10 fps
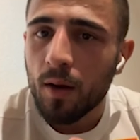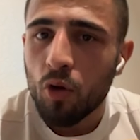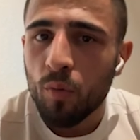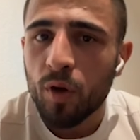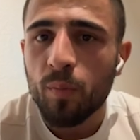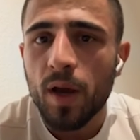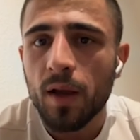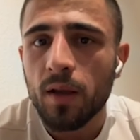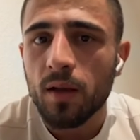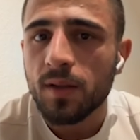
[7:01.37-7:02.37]
coming
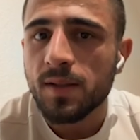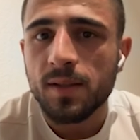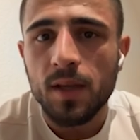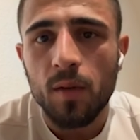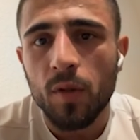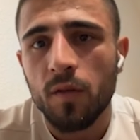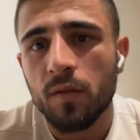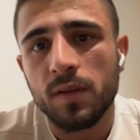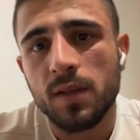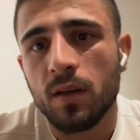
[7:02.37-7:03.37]
back here, it's same
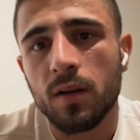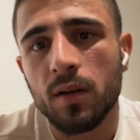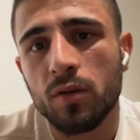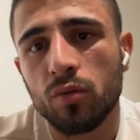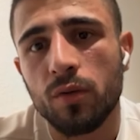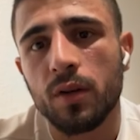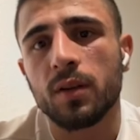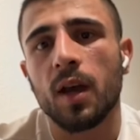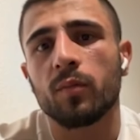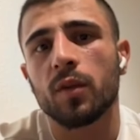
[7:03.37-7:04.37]
every single day, 2 3
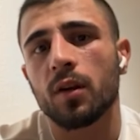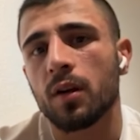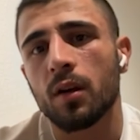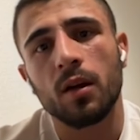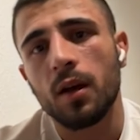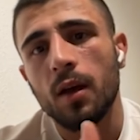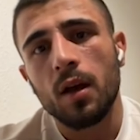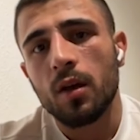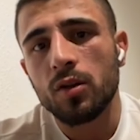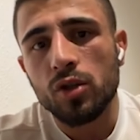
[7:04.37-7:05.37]
time training.
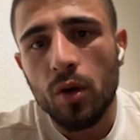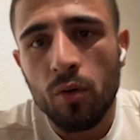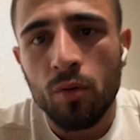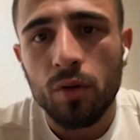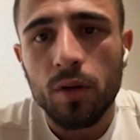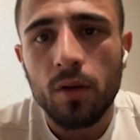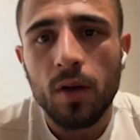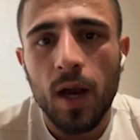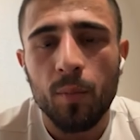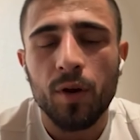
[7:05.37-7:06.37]
It's going good.
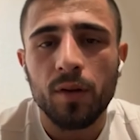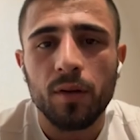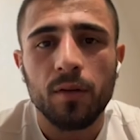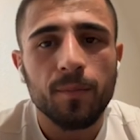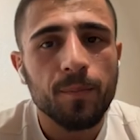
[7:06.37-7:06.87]
I'm ready.